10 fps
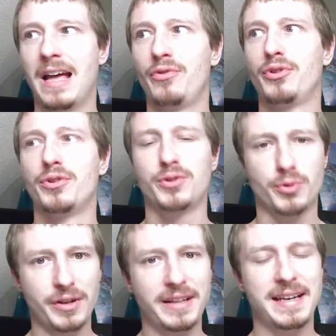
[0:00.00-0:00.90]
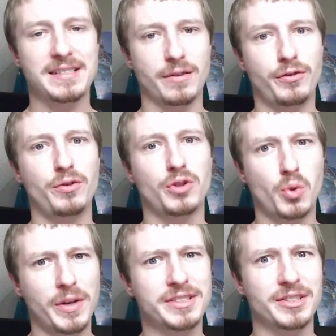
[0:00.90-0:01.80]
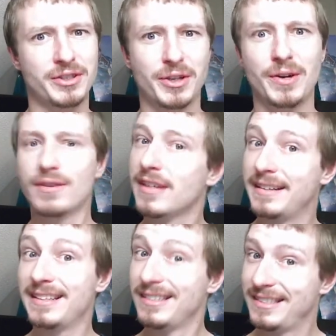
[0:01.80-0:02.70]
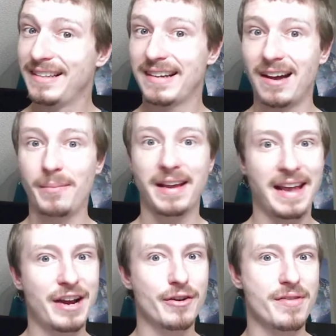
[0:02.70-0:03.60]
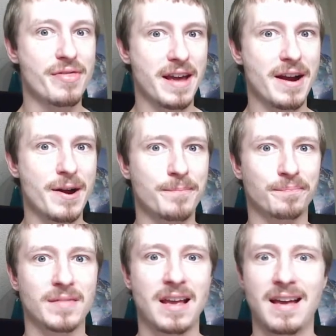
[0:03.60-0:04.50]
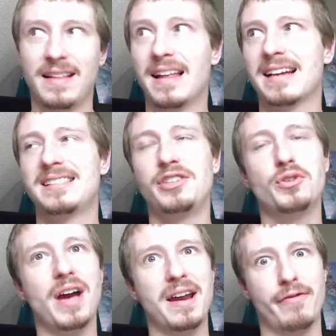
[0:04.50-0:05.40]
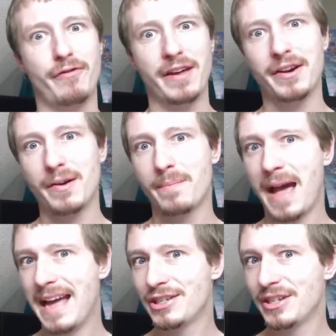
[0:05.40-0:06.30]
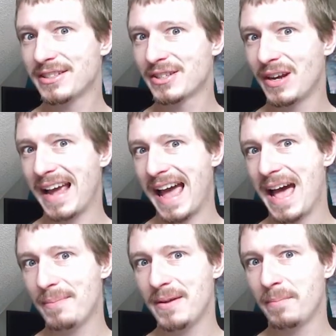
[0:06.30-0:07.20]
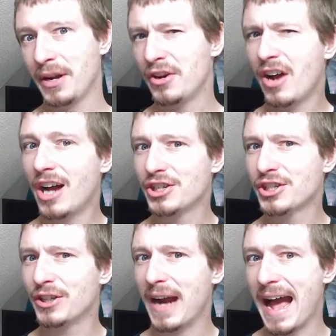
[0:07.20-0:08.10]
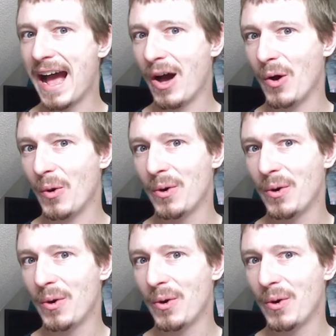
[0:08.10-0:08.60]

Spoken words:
there really is a few twists and turns I didn't see coming here and there. Like I said, you kind of figure bad shit's gonna happen, but you're not sure how.